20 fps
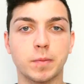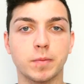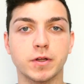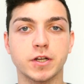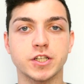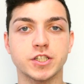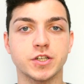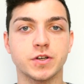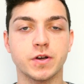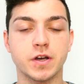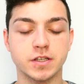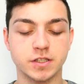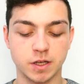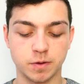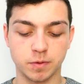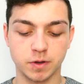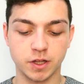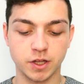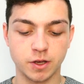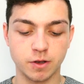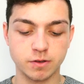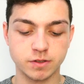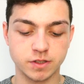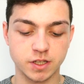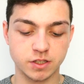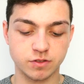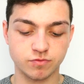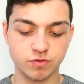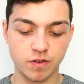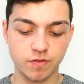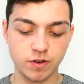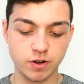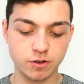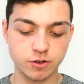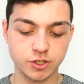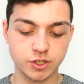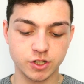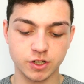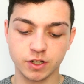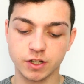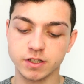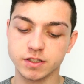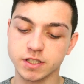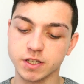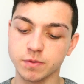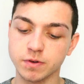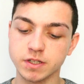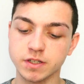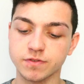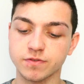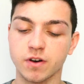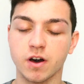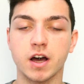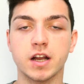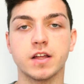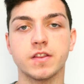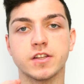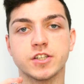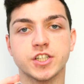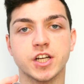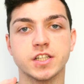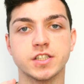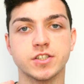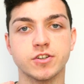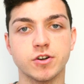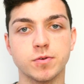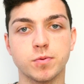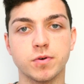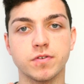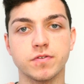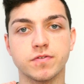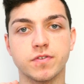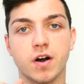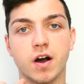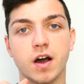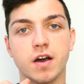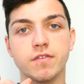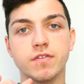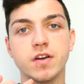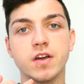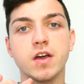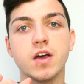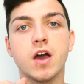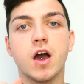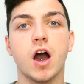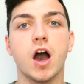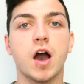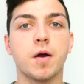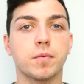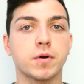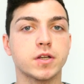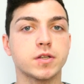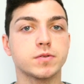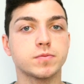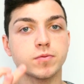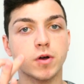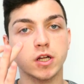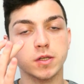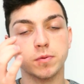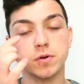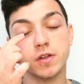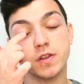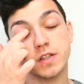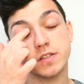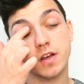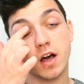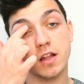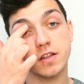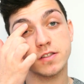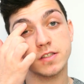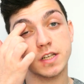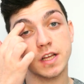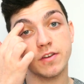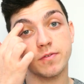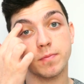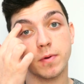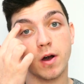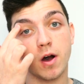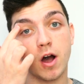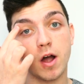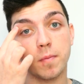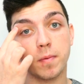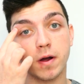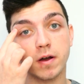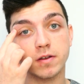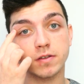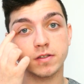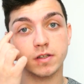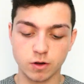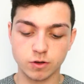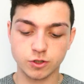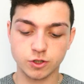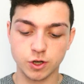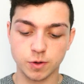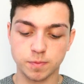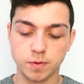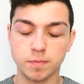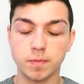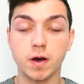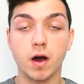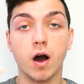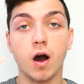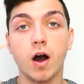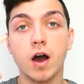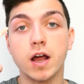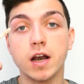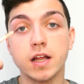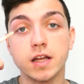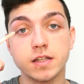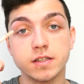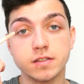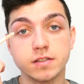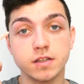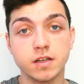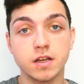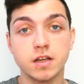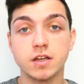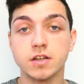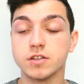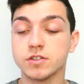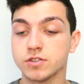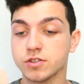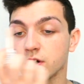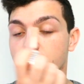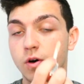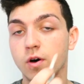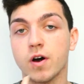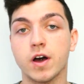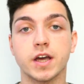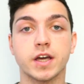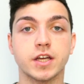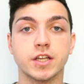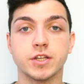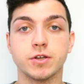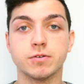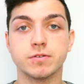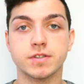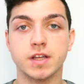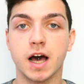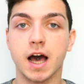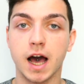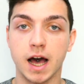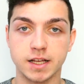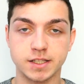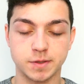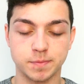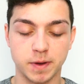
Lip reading: I'm going to do is I'm going to use this Revolution Conceal and Define in the shade 0.5. I'm going to start putting this underneath my eyebrows on top of my eyelids so I can use that as a